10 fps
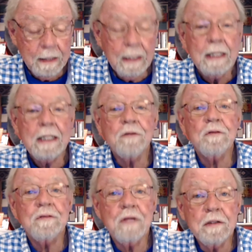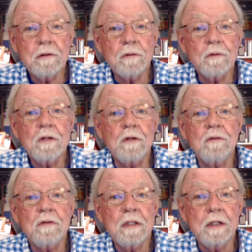It signals
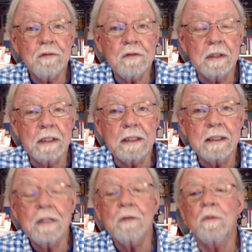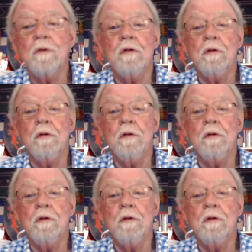his destiny. In other words, his